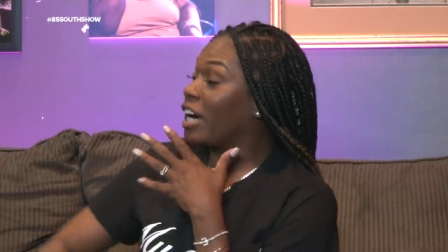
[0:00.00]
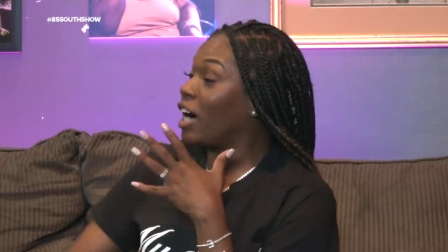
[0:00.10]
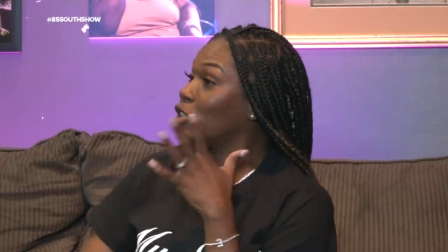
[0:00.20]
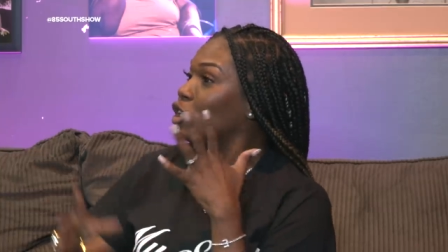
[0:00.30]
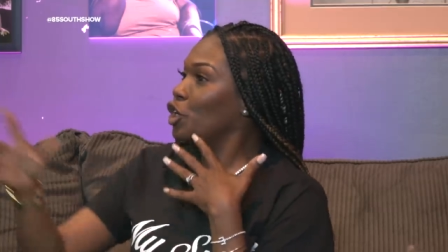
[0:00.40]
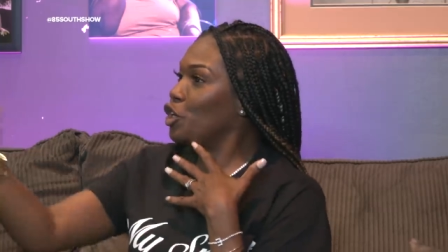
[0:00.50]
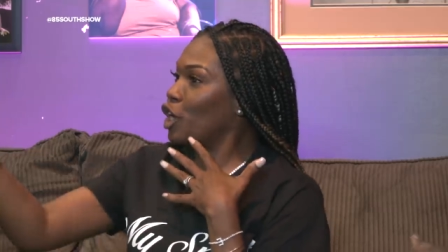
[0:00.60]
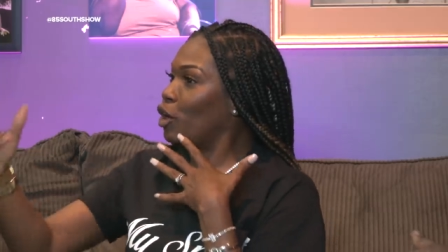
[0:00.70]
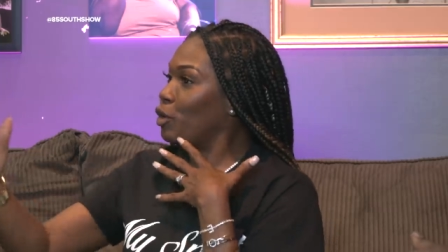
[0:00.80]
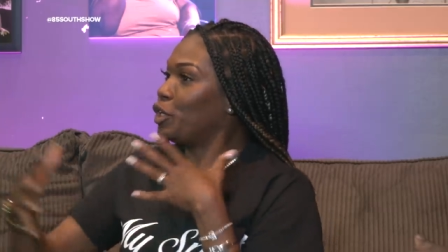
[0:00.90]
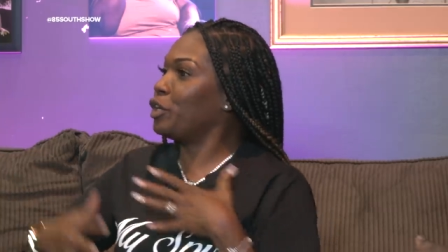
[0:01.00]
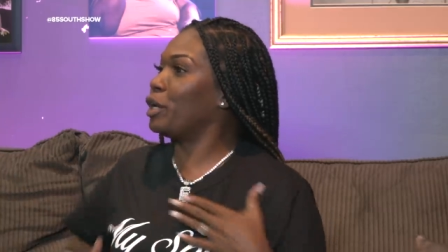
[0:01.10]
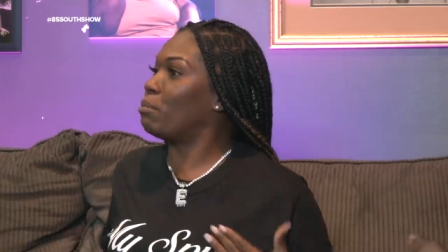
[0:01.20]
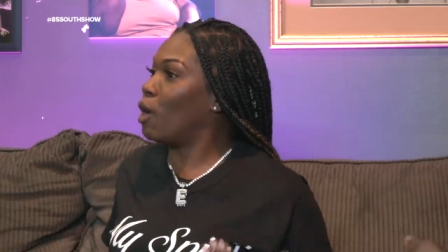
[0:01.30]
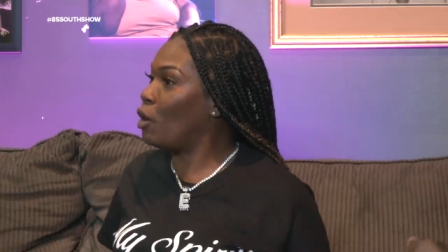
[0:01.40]
Cause you know when you are in
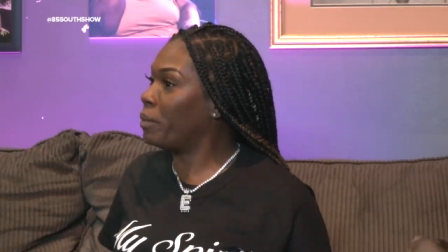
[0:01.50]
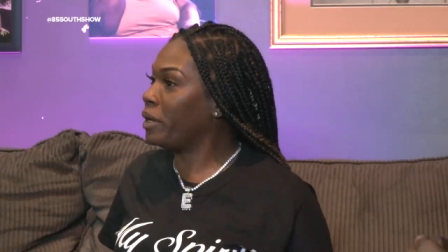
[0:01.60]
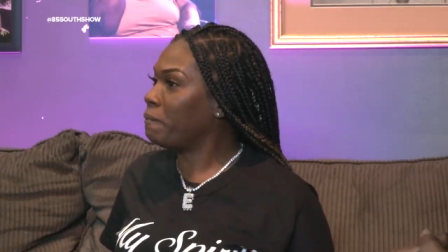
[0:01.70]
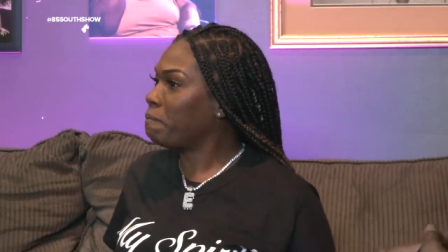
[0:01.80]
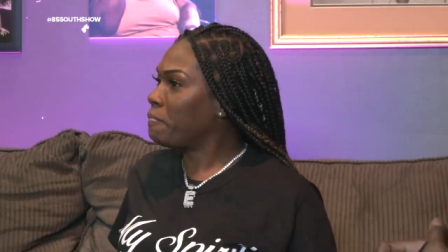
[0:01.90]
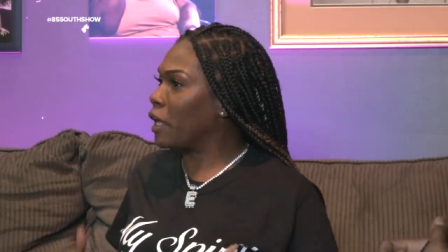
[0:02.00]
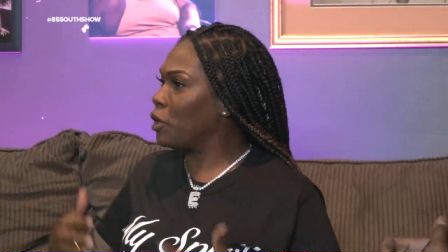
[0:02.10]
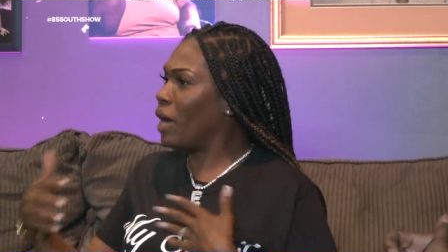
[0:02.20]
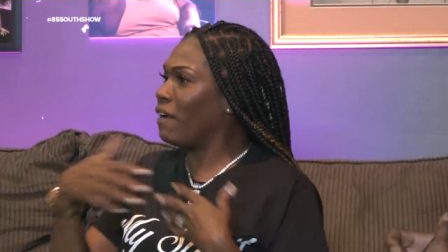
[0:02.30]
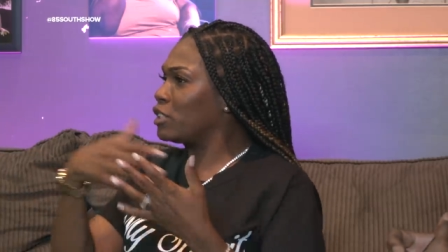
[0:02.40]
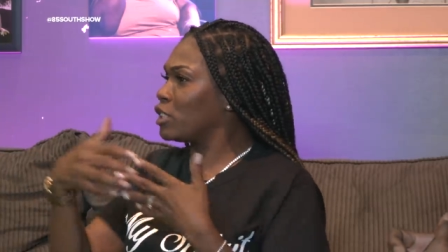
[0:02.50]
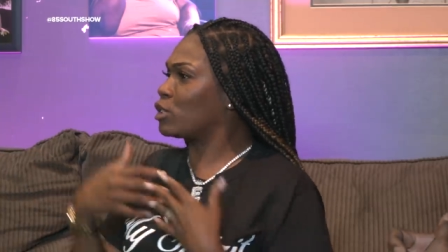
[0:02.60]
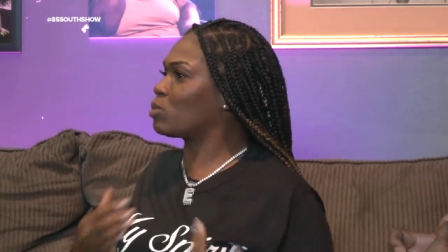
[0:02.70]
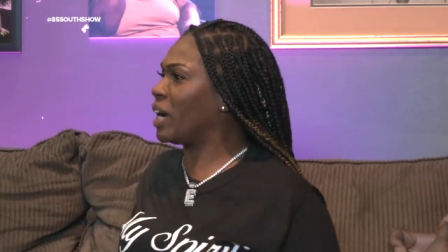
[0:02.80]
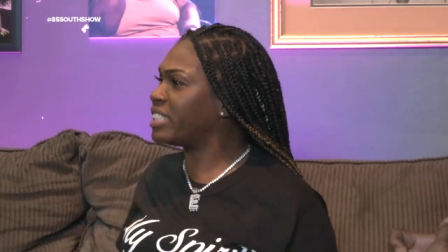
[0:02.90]
a moment and you have a
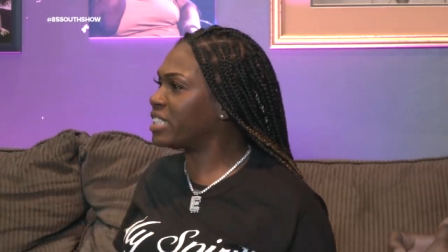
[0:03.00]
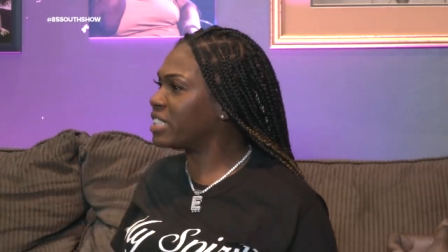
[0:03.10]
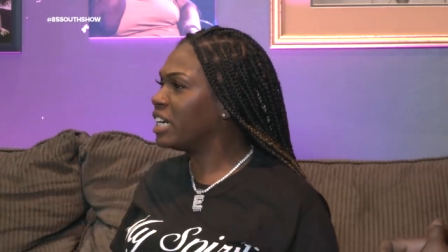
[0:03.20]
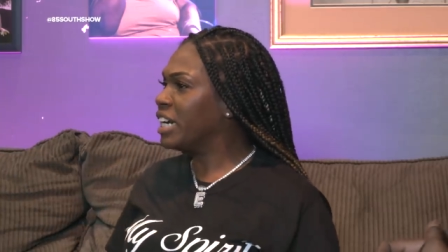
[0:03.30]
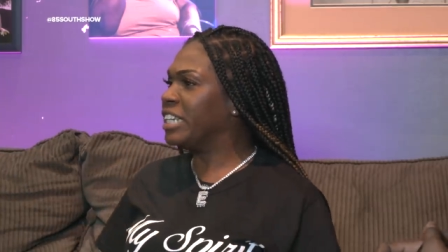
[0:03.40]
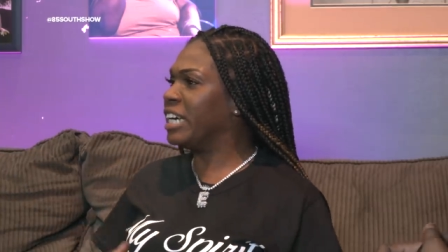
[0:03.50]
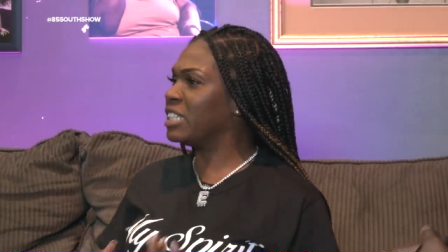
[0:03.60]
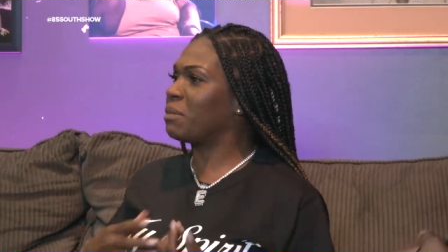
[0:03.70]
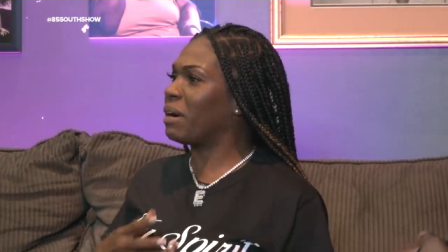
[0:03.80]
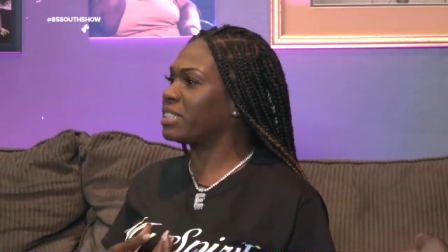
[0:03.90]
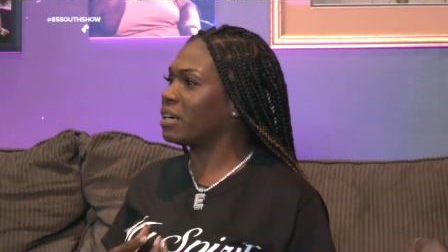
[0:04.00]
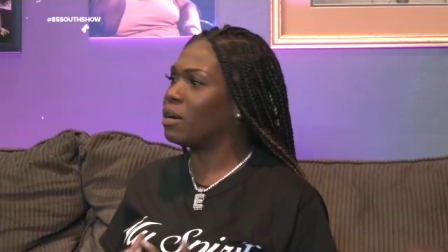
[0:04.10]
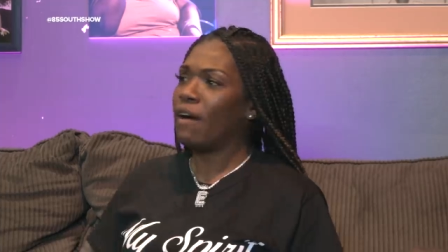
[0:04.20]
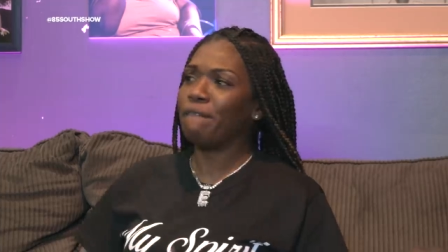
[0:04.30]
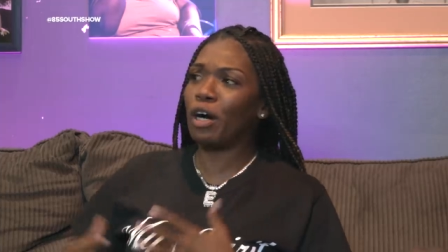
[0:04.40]
situation, then somebody says,
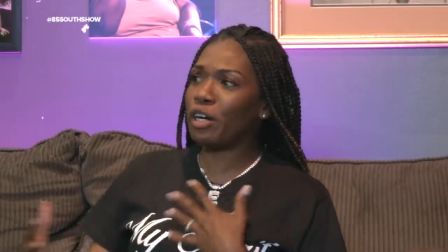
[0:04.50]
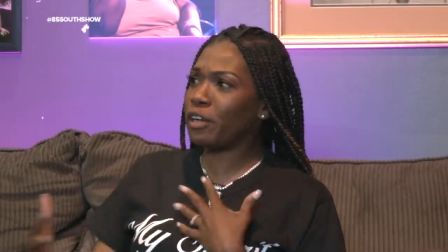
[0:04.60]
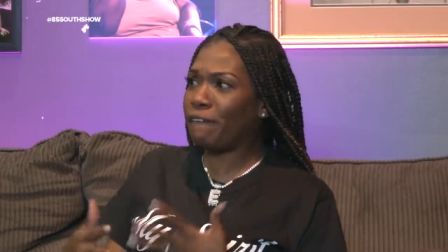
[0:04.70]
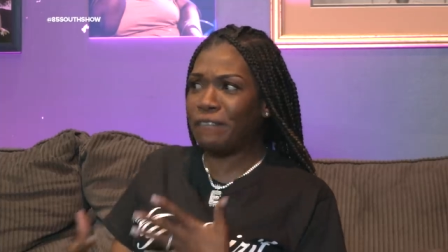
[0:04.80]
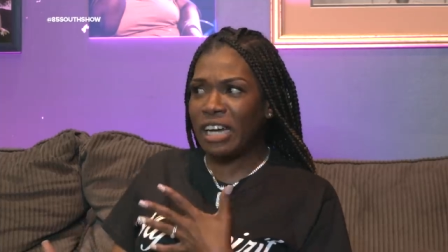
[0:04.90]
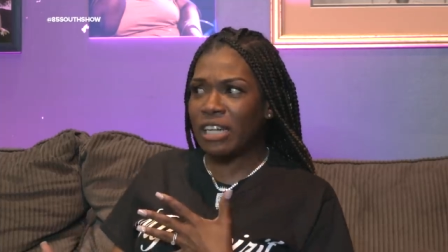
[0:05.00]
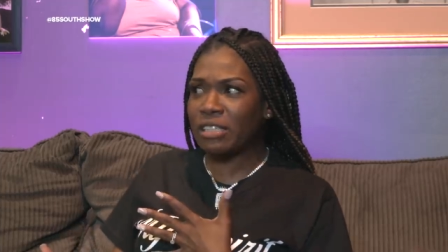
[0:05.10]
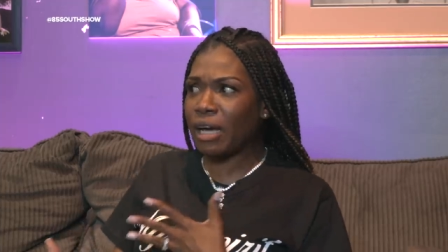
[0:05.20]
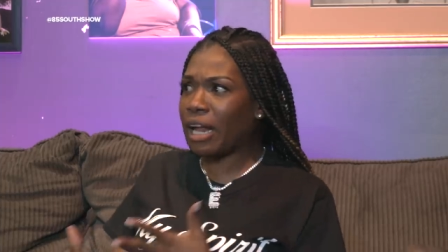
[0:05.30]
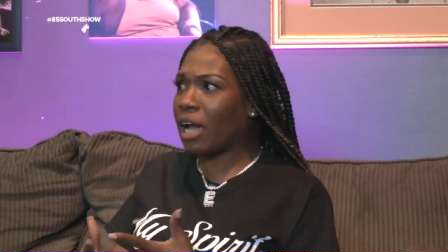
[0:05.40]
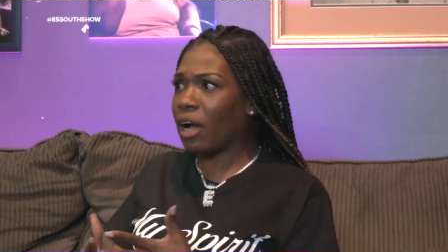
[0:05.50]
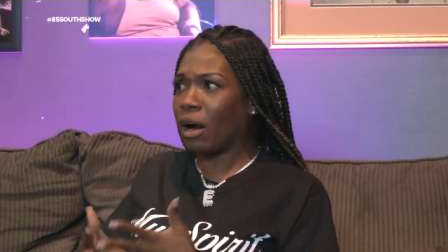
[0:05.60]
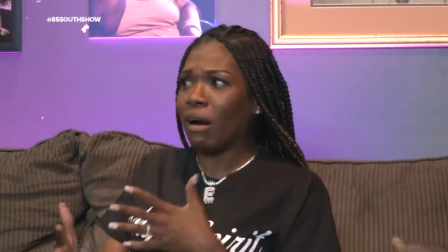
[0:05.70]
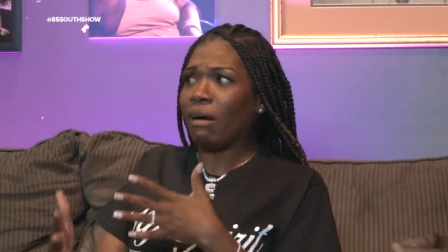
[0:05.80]
"Fuck your feelings." I'm like.